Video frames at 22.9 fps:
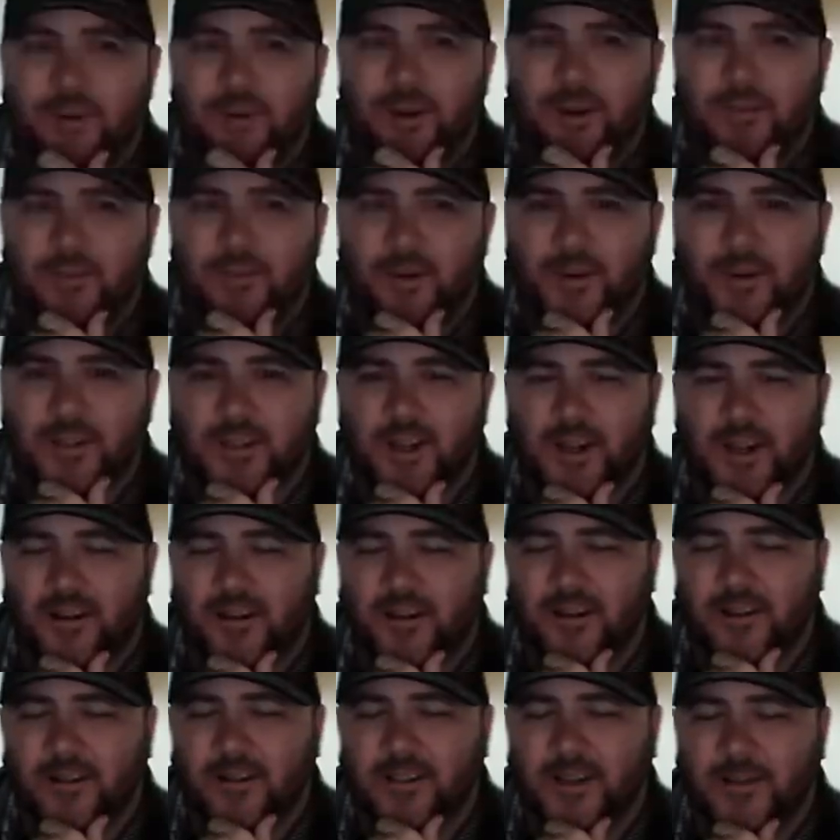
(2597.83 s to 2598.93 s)
but
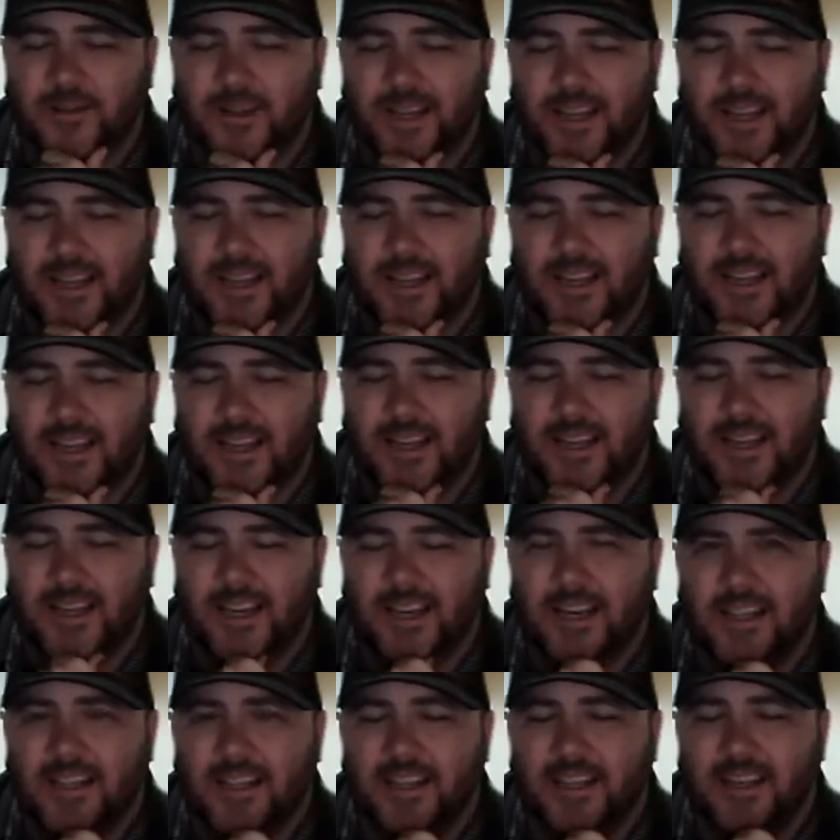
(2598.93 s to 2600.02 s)
Bolisario seems like
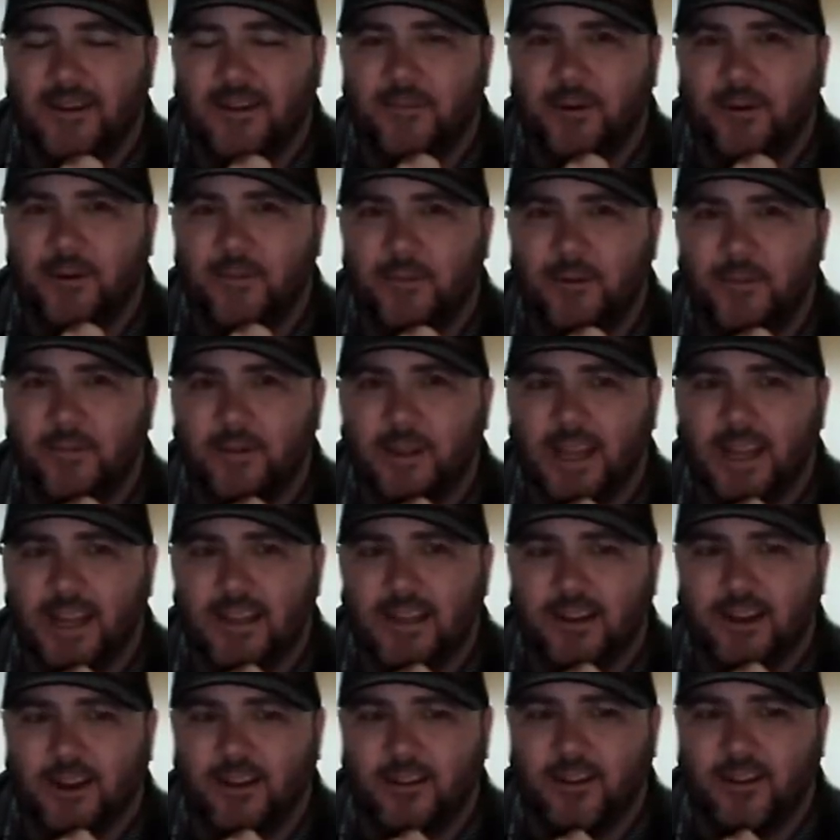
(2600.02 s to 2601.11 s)
the what we would like
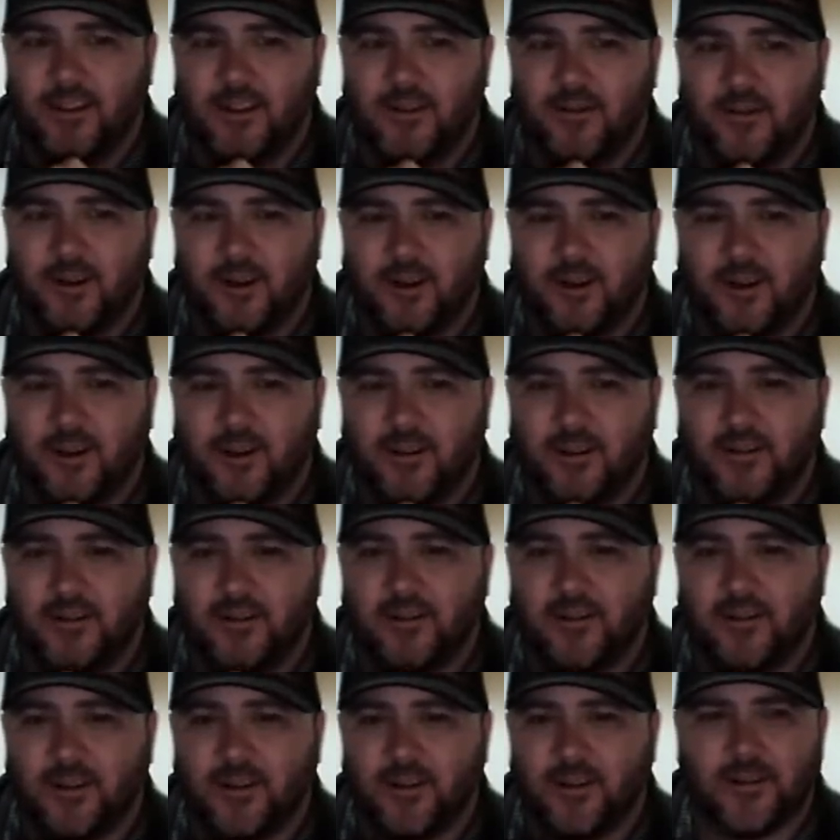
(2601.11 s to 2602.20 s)
to call the drunk
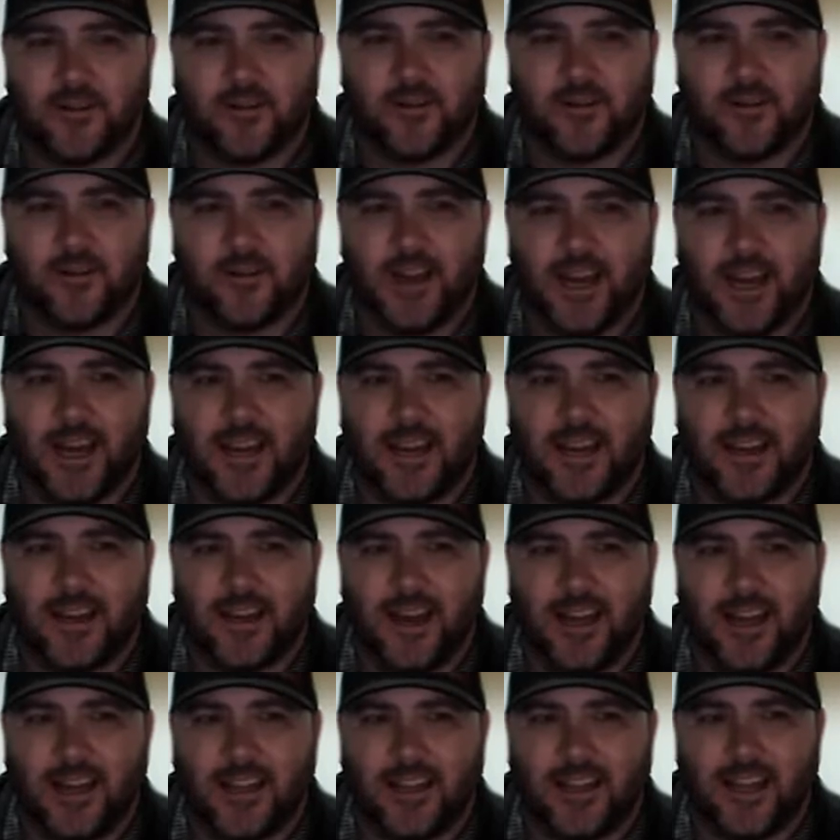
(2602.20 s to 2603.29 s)
uncle at
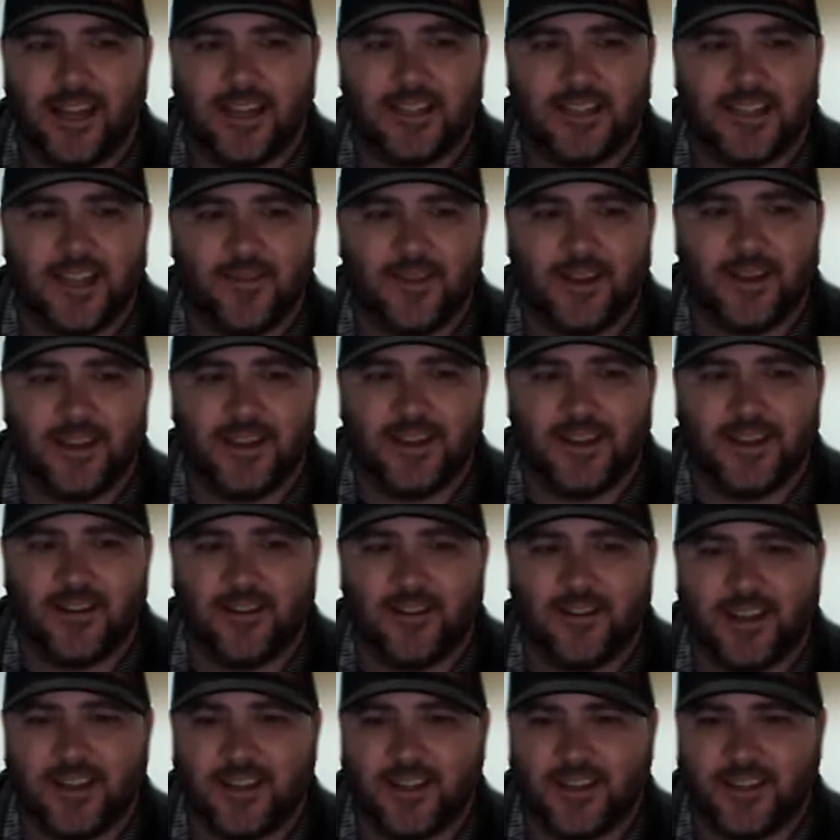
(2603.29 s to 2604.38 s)
a Thanksgiving dinner
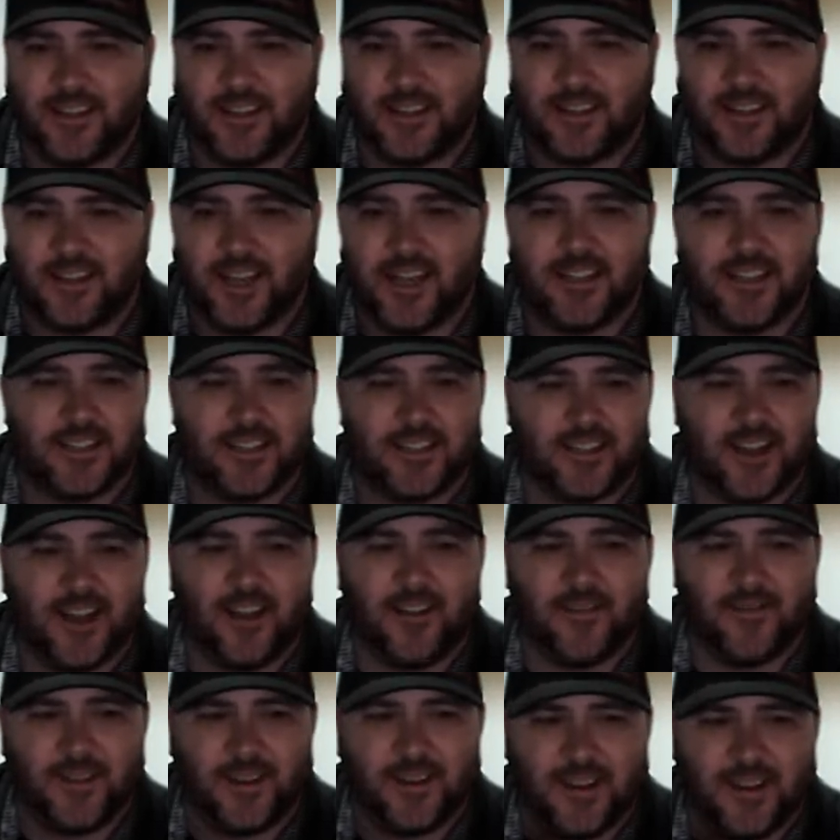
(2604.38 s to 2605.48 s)
that just says
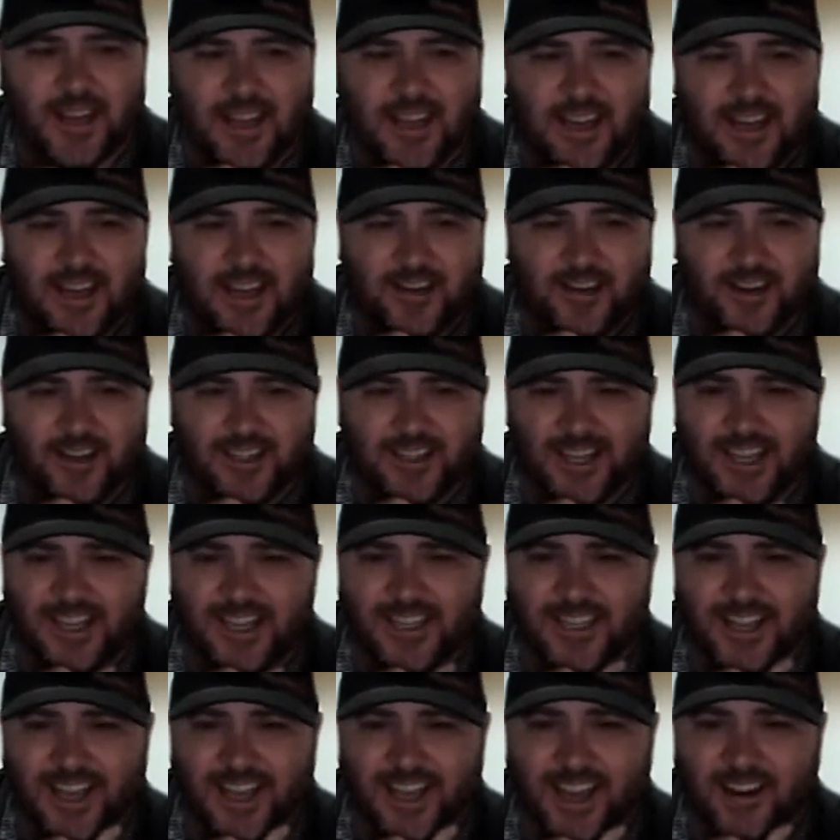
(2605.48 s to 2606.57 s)
stuff and tries to
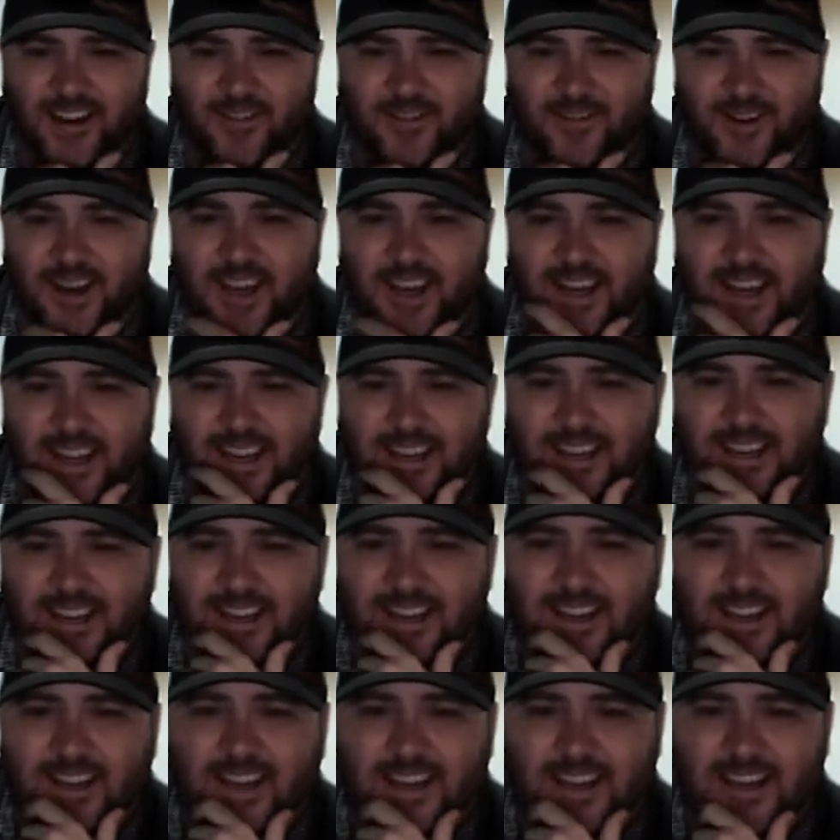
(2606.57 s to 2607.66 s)
instigate a fight.
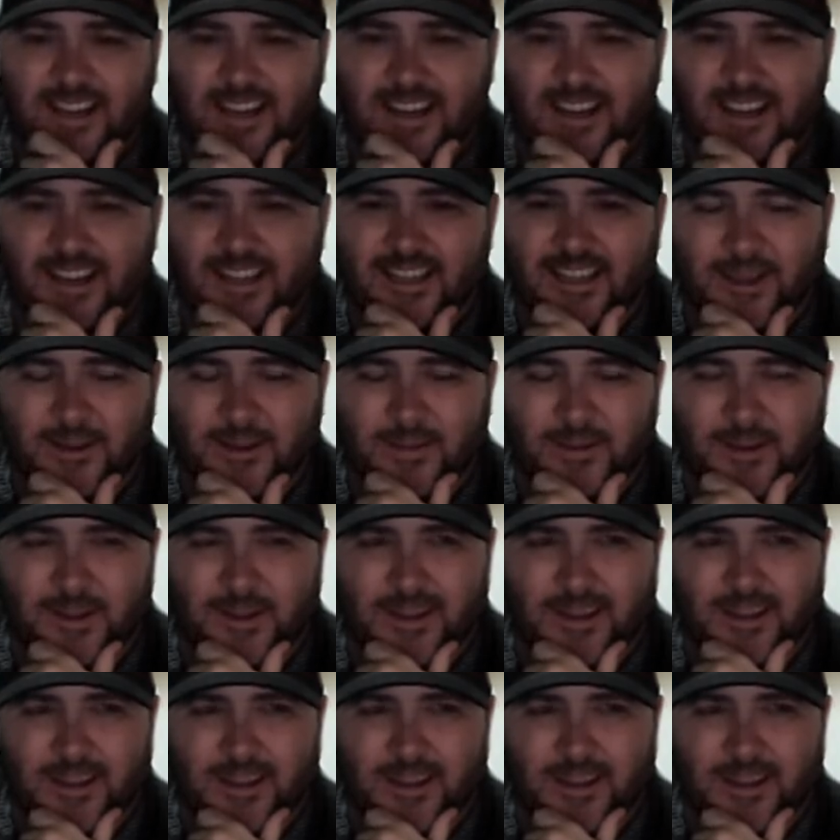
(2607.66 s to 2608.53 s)
Yeah.